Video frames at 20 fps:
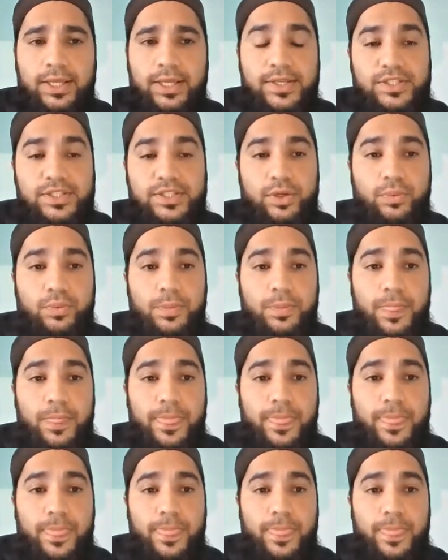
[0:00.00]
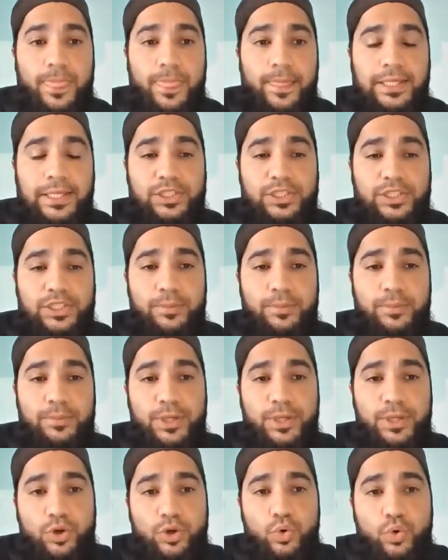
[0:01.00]
So
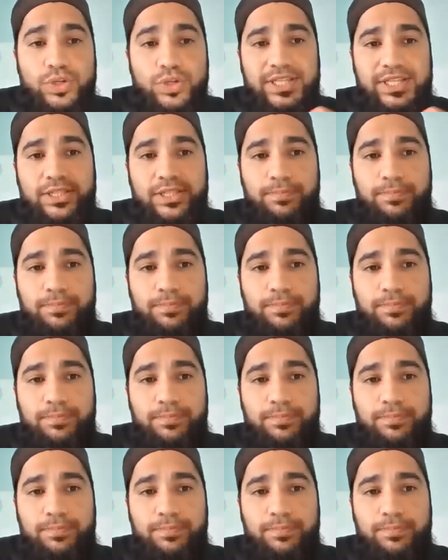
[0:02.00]
because